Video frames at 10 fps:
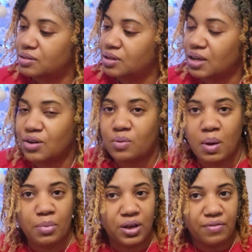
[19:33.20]
I can't
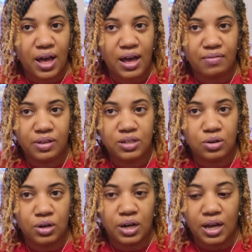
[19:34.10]
remember if I have this
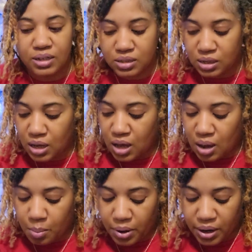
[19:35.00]
or not,
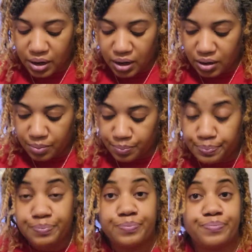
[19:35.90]
but, um,
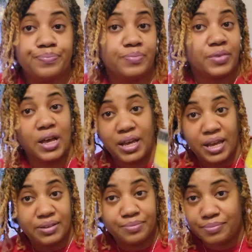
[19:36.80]

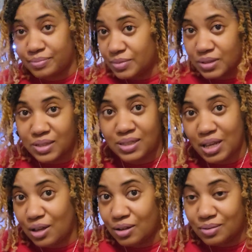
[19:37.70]
again,
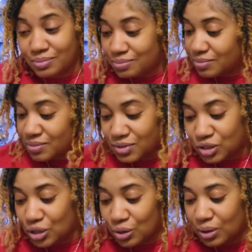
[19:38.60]
sale.
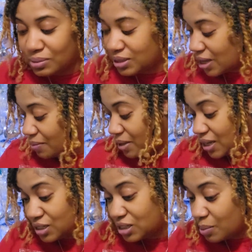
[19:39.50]
So I was like, I'm
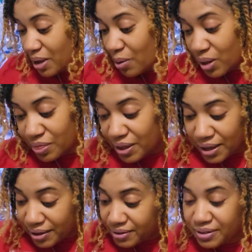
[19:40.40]
not just going to buy one
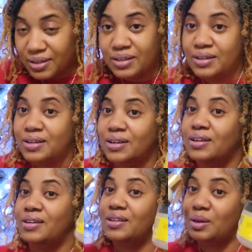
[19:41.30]
thing.
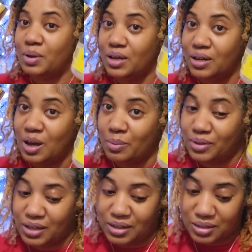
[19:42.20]
Let me get a couple
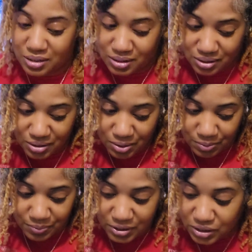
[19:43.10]
things, so
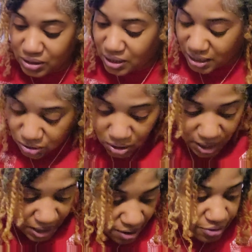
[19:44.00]
that's all I
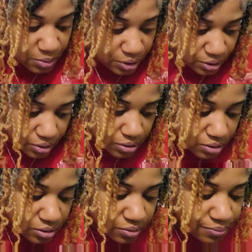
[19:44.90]
got from
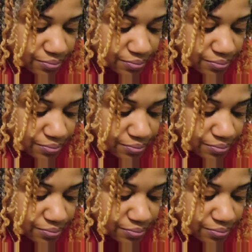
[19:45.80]
Curls.